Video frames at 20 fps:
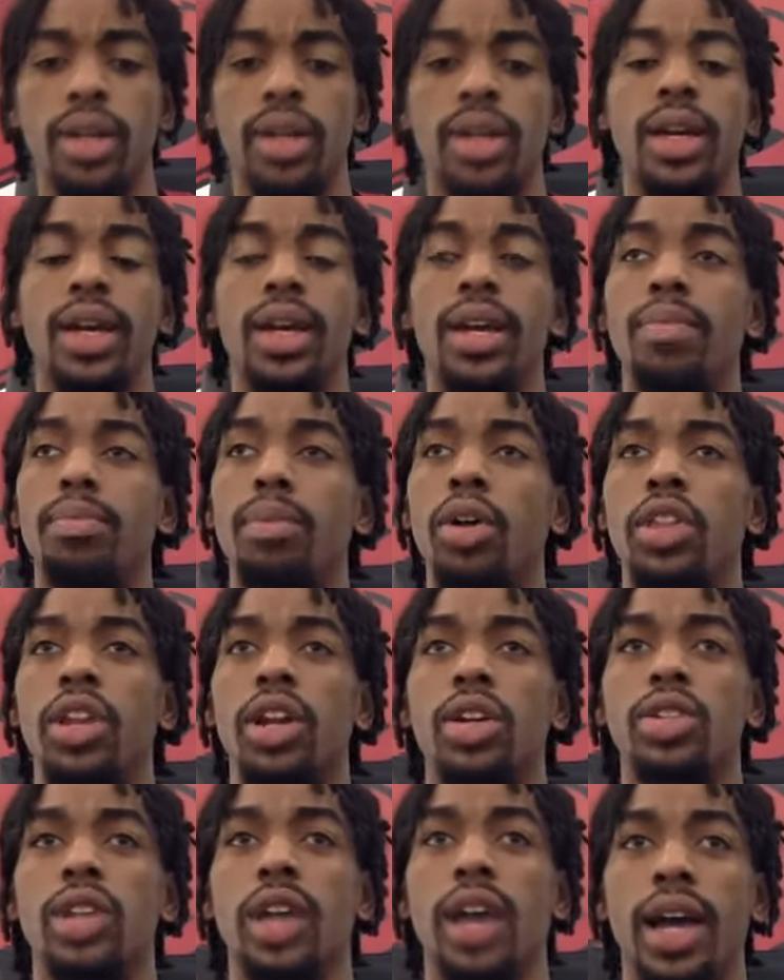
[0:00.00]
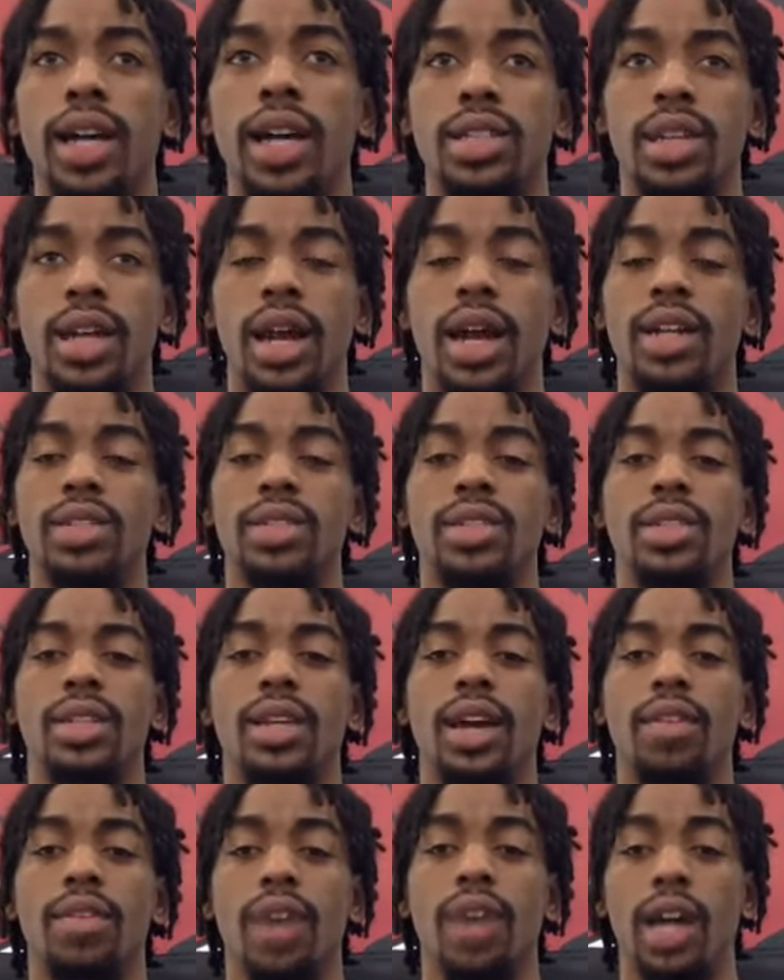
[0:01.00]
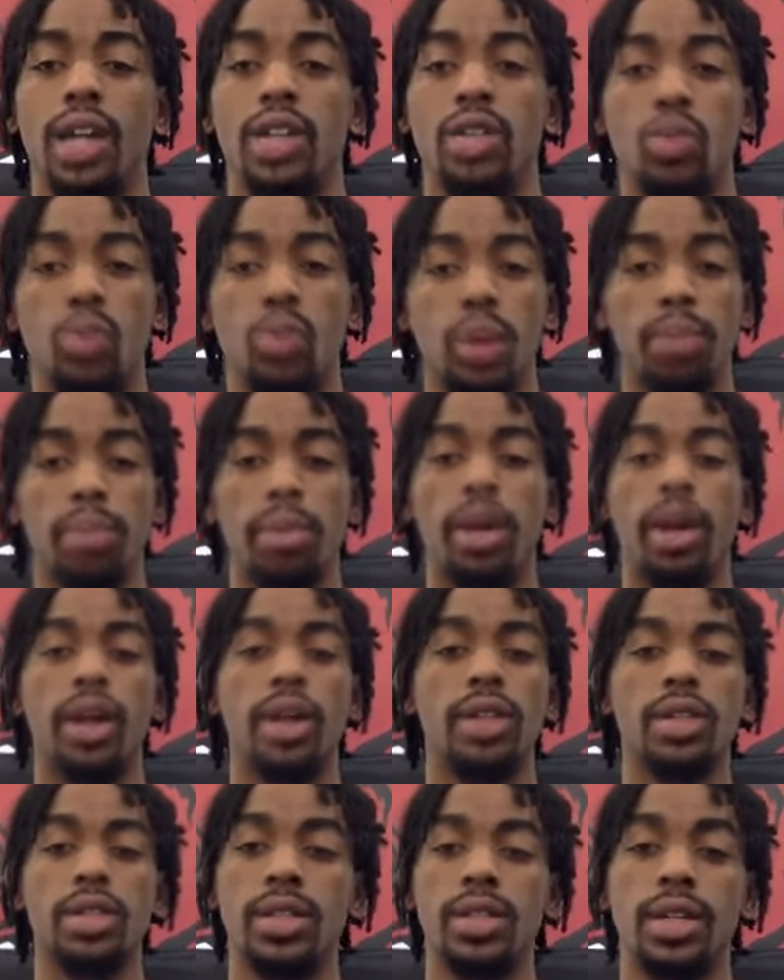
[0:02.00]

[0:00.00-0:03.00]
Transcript: And both of those guys could honestly give guys wind burns.